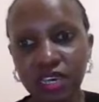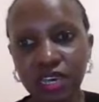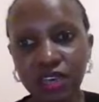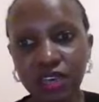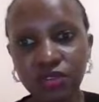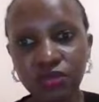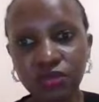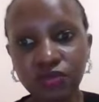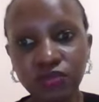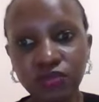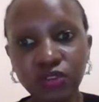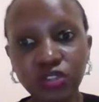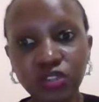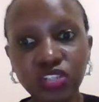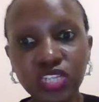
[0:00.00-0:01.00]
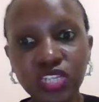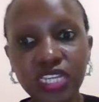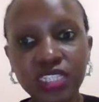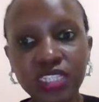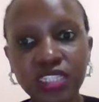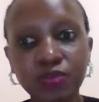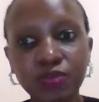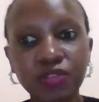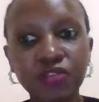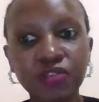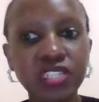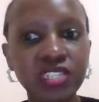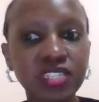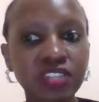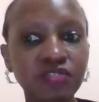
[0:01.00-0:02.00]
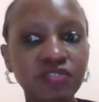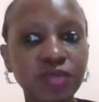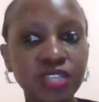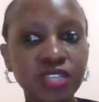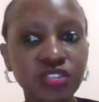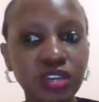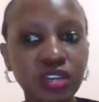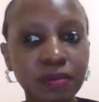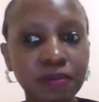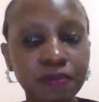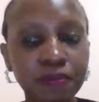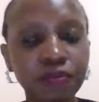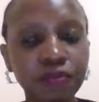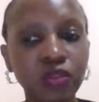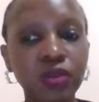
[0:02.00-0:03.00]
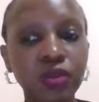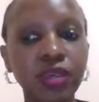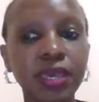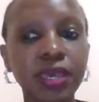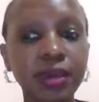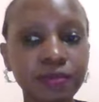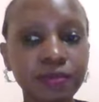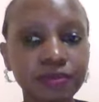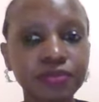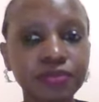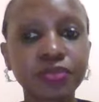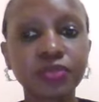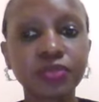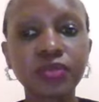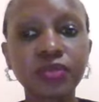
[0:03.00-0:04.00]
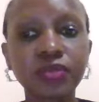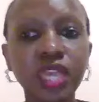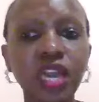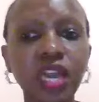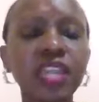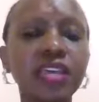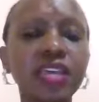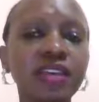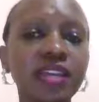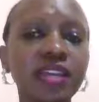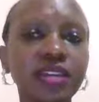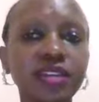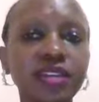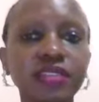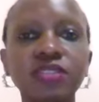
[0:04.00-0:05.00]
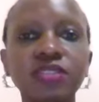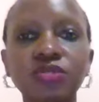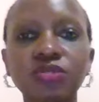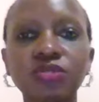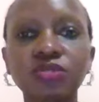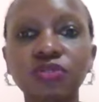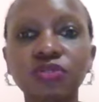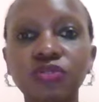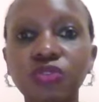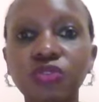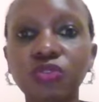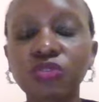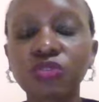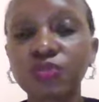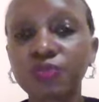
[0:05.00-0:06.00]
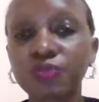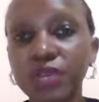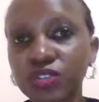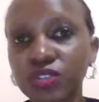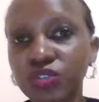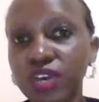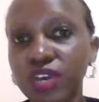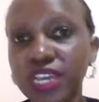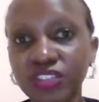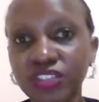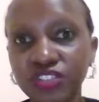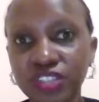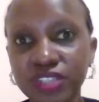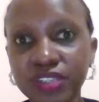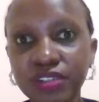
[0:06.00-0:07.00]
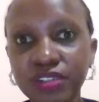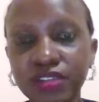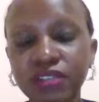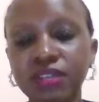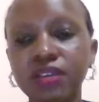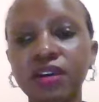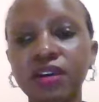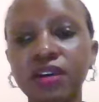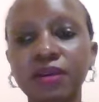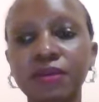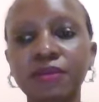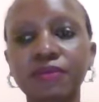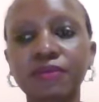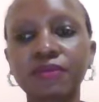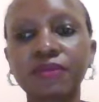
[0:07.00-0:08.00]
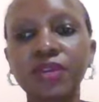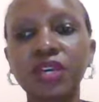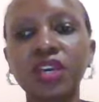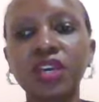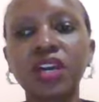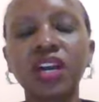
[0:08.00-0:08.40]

for UTI, it's a preventative measure. Okay. And I guess it's also for good personal hygiene. And